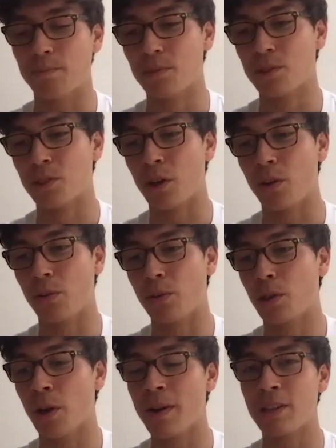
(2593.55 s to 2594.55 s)
So
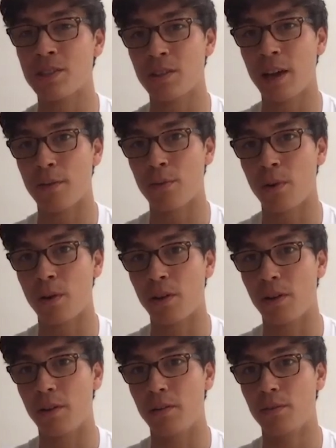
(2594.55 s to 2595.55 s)
going into the
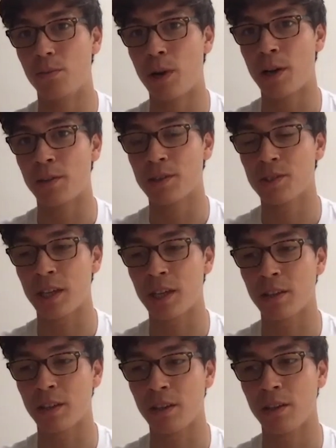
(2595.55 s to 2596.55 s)
F1 round at
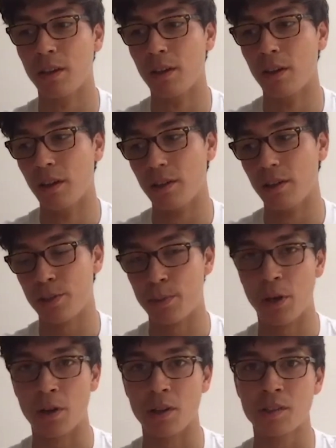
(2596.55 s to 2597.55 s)
Sakhir, to be
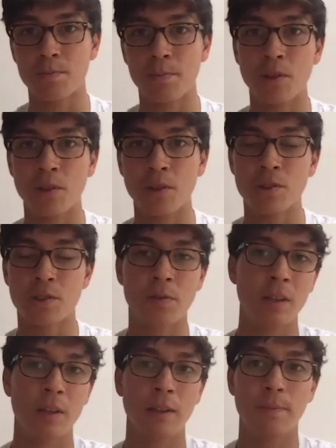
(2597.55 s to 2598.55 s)
honest, most
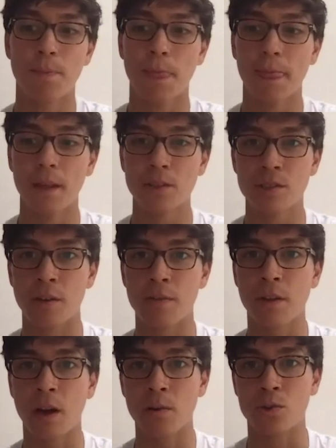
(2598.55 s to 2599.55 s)
of the
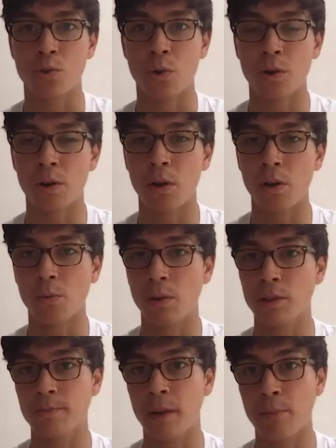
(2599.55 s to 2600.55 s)
stuff that I was drawing on
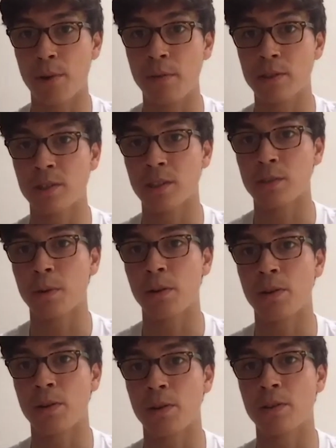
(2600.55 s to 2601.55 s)
was my previous
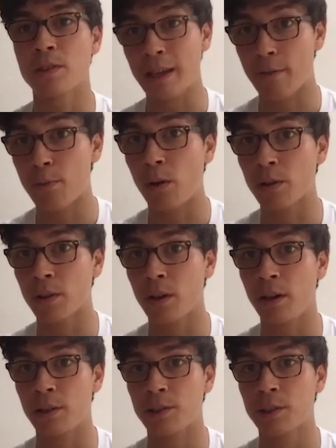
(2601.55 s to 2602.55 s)
experience in F1
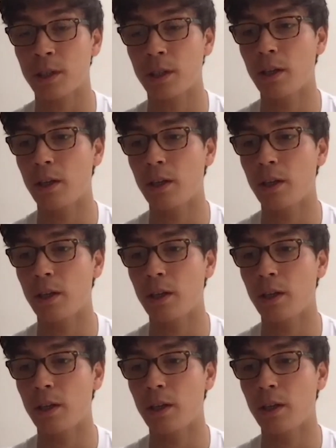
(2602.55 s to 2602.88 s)
cars